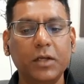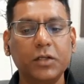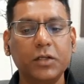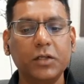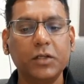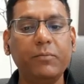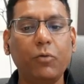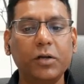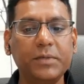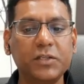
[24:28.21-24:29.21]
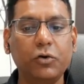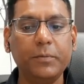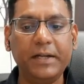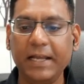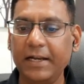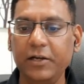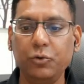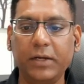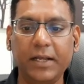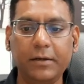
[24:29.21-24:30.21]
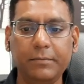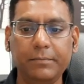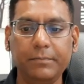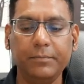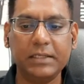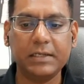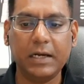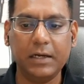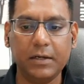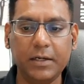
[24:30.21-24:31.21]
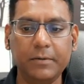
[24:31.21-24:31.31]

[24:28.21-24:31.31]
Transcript: The top and bottom is going to be 10 into 10, so that's 100.